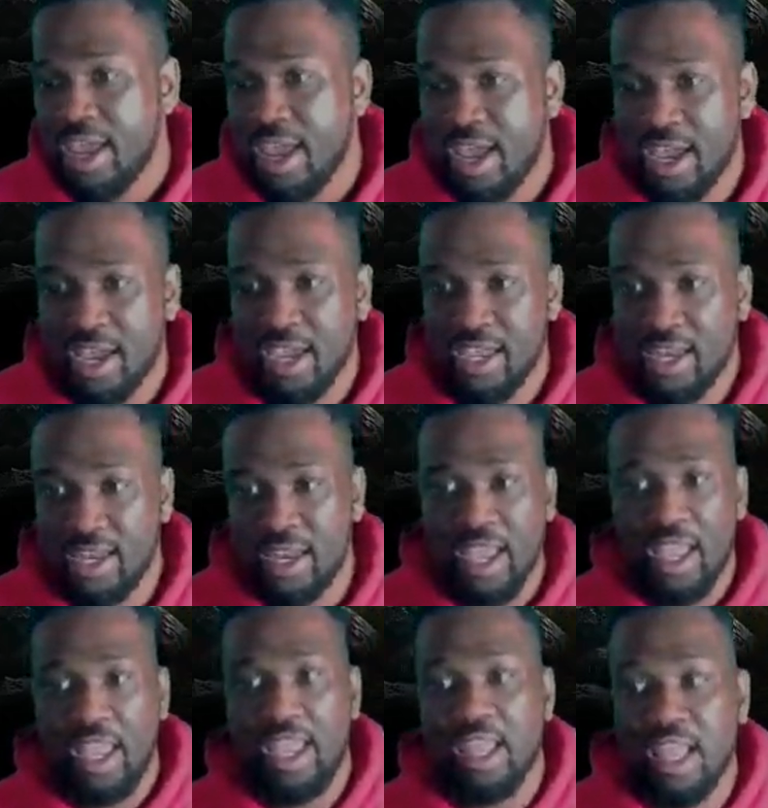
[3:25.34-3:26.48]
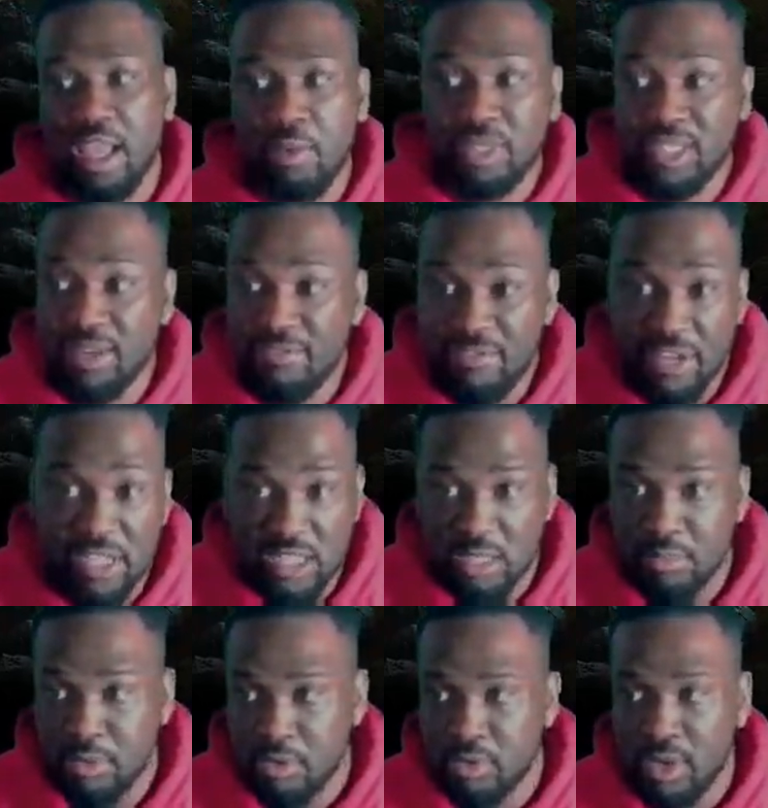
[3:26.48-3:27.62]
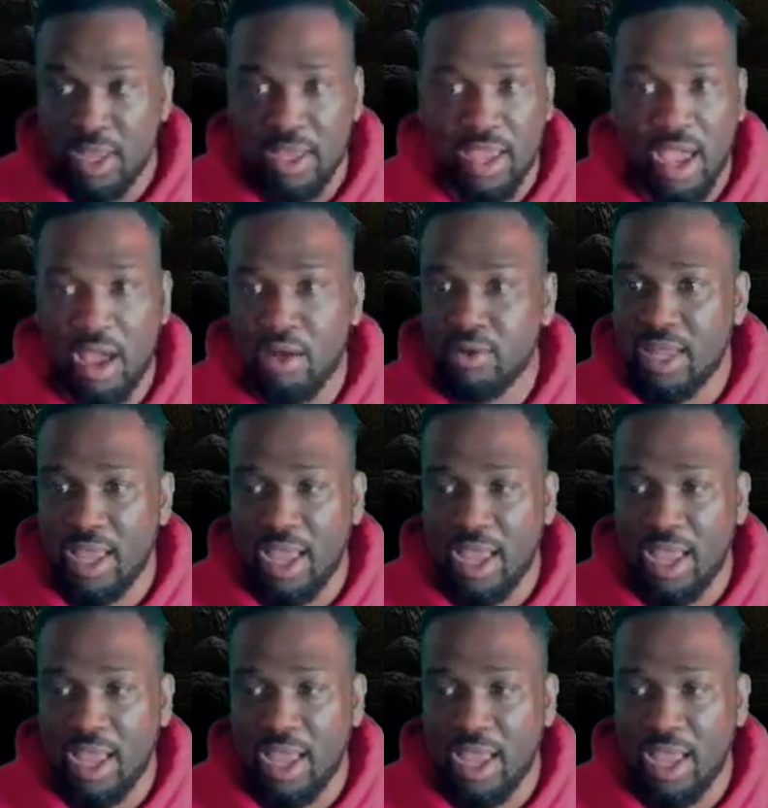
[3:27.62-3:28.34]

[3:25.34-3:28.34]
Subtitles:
and it was invincible. I was like,